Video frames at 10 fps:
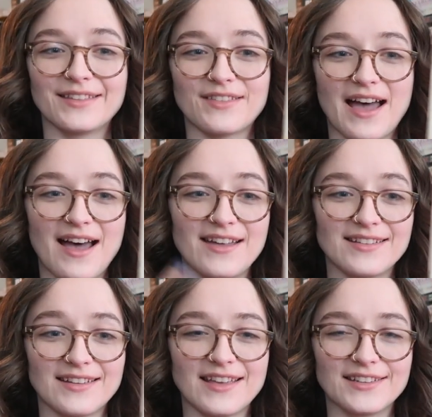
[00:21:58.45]
that
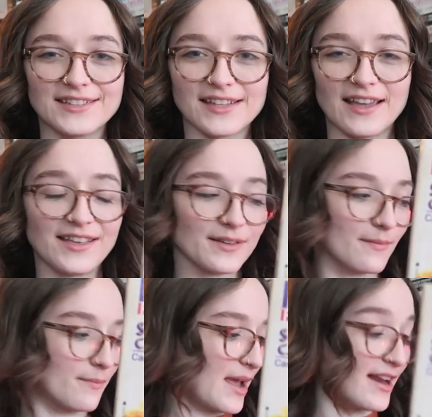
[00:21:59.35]
is like
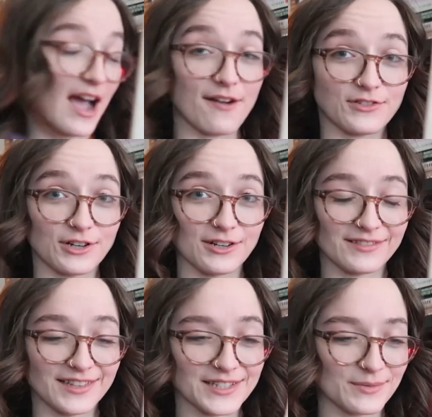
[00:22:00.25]
made after
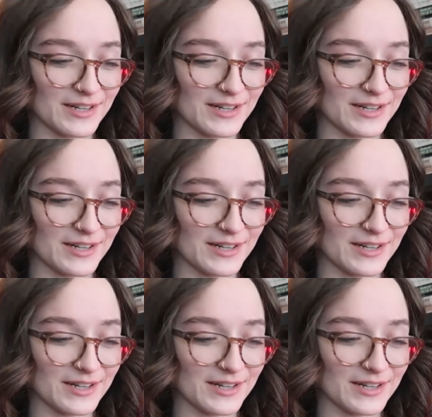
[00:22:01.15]
this